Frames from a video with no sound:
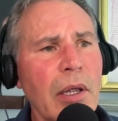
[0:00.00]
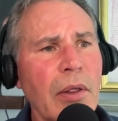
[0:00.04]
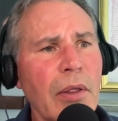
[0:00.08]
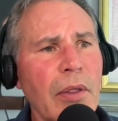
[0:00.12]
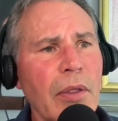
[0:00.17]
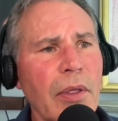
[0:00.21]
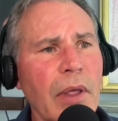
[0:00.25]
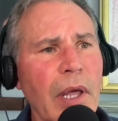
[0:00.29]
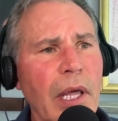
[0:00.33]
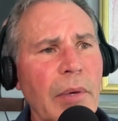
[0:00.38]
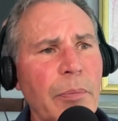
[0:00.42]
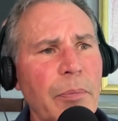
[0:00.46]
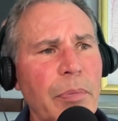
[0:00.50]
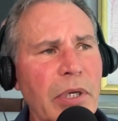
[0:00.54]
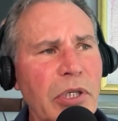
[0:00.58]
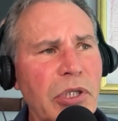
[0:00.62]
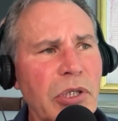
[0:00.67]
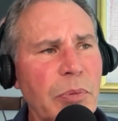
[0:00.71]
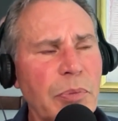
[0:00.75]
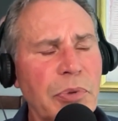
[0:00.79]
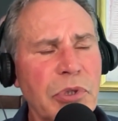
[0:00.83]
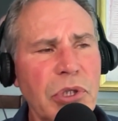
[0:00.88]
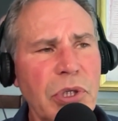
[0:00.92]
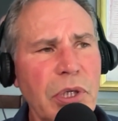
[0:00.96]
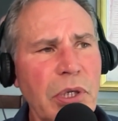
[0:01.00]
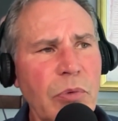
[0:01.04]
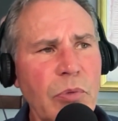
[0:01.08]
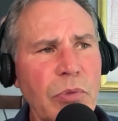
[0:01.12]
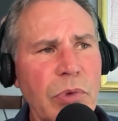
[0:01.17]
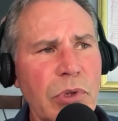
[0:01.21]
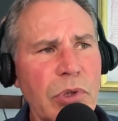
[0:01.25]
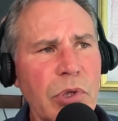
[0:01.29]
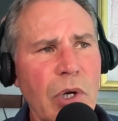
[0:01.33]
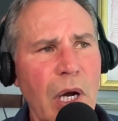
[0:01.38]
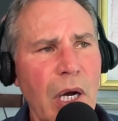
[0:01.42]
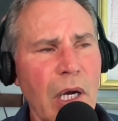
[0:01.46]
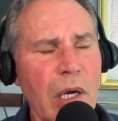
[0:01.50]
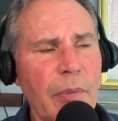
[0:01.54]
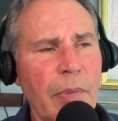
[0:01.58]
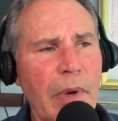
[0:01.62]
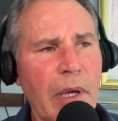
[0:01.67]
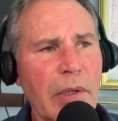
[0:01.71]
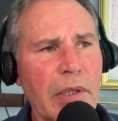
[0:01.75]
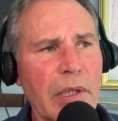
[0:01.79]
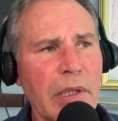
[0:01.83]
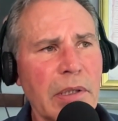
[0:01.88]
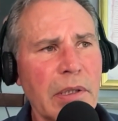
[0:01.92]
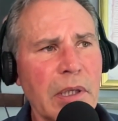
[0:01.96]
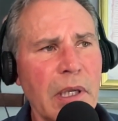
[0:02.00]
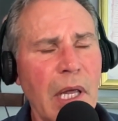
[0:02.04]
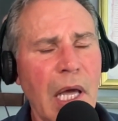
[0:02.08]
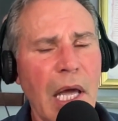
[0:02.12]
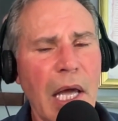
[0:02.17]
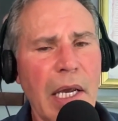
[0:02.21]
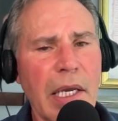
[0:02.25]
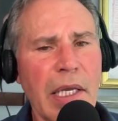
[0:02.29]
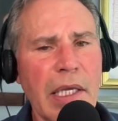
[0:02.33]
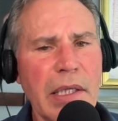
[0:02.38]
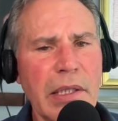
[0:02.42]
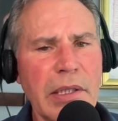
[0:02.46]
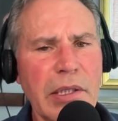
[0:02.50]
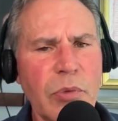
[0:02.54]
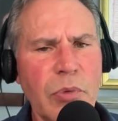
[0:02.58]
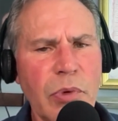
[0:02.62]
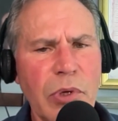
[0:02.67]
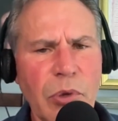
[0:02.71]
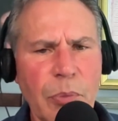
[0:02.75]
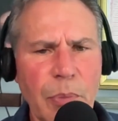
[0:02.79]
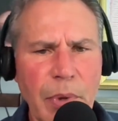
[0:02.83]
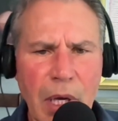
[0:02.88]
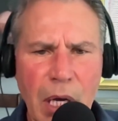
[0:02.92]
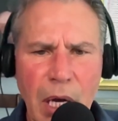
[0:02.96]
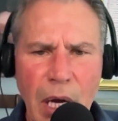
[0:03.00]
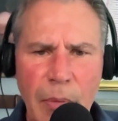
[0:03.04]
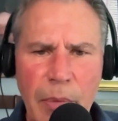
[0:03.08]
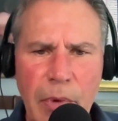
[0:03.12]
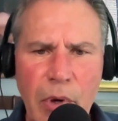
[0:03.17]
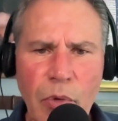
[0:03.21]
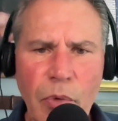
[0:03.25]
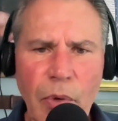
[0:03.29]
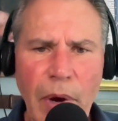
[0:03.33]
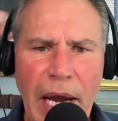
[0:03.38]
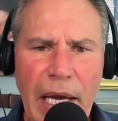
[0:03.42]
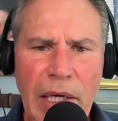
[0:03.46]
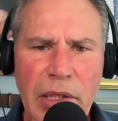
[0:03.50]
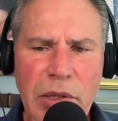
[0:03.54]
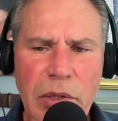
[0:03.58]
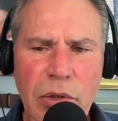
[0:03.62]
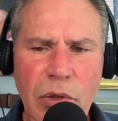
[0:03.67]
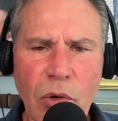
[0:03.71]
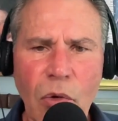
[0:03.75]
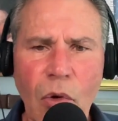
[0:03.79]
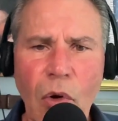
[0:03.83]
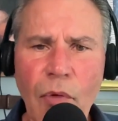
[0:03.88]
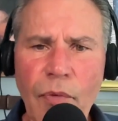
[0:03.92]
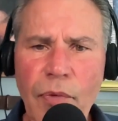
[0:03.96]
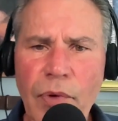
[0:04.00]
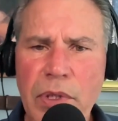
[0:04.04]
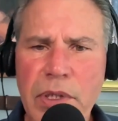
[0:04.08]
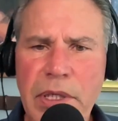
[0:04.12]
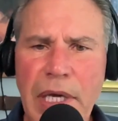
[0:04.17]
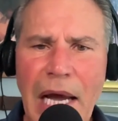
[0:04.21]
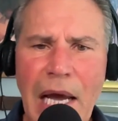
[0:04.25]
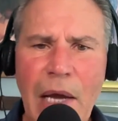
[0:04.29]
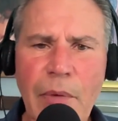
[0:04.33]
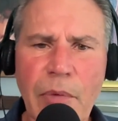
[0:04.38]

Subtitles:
and Bishop Sheen would talk about this a lot. He said, when you become irrational over time,